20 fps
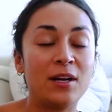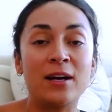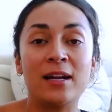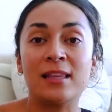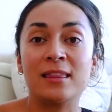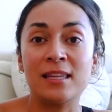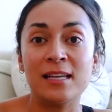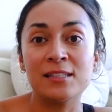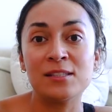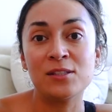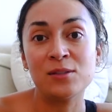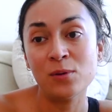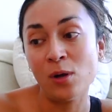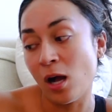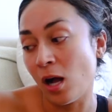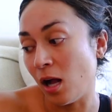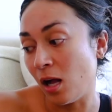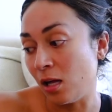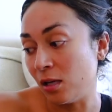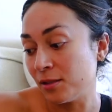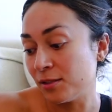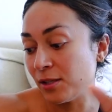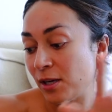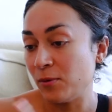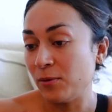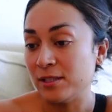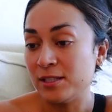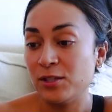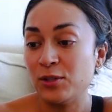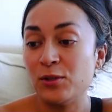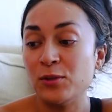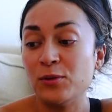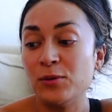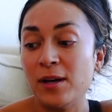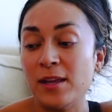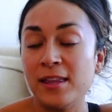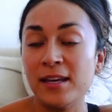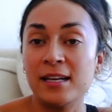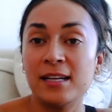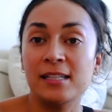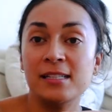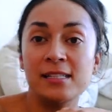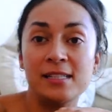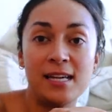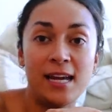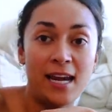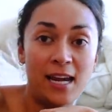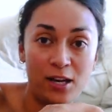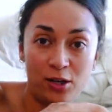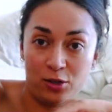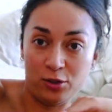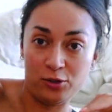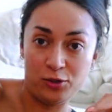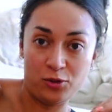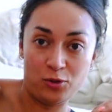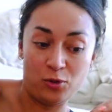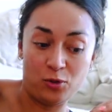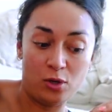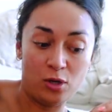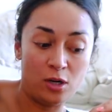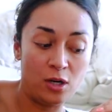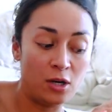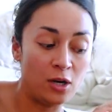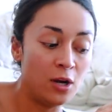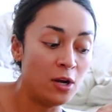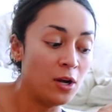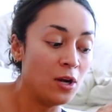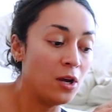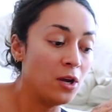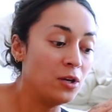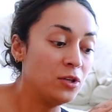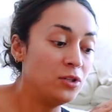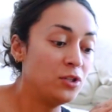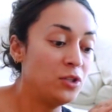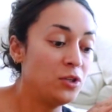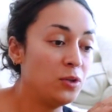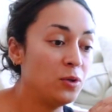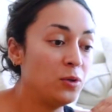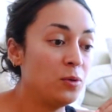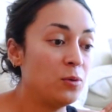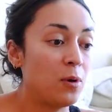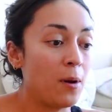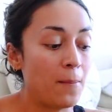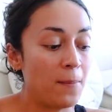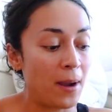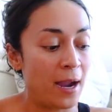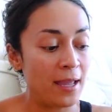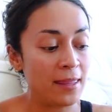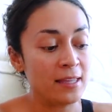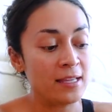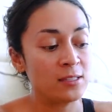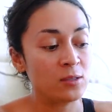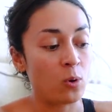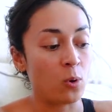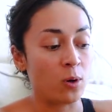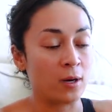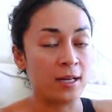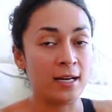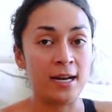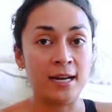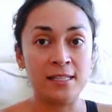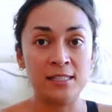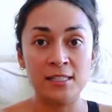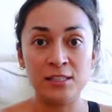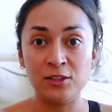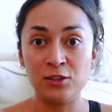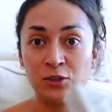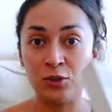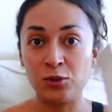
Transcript: all right, let's do a haul. So I went to the Container Store to buy these organizing